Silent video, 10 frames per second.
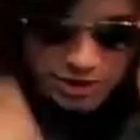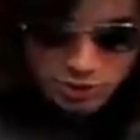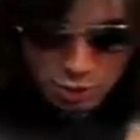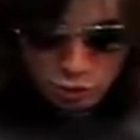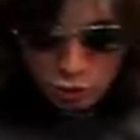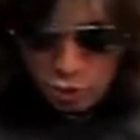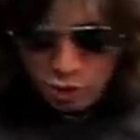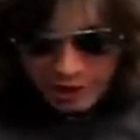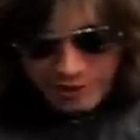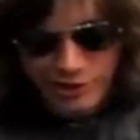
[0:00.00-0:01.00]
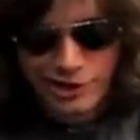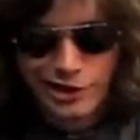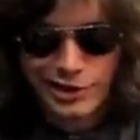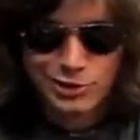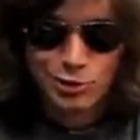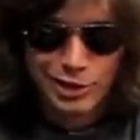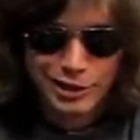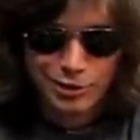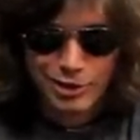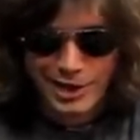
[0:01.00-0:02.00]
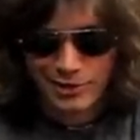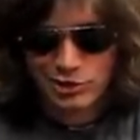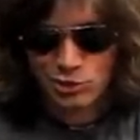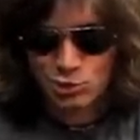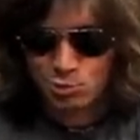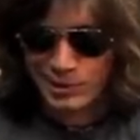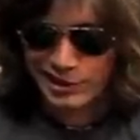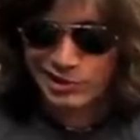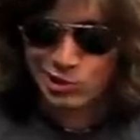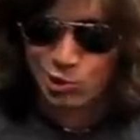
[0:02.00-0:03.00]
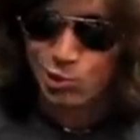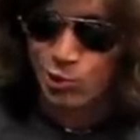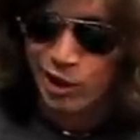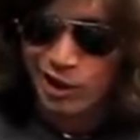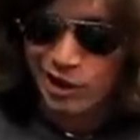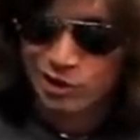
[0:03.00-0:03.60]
there's 2 2s out there. I totally don't have any 2s, but that's 2.